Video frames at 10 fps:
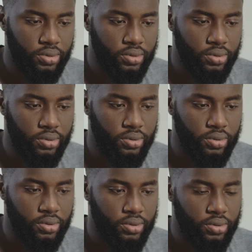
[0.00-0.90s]
I remember
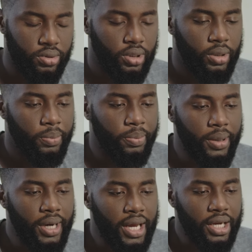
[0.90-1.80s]
sitting there thinking,
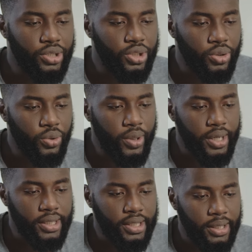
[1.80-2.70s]
how am
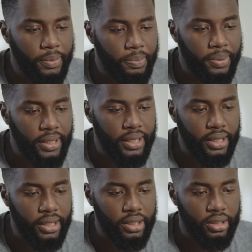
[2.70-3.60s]
I going to make this work?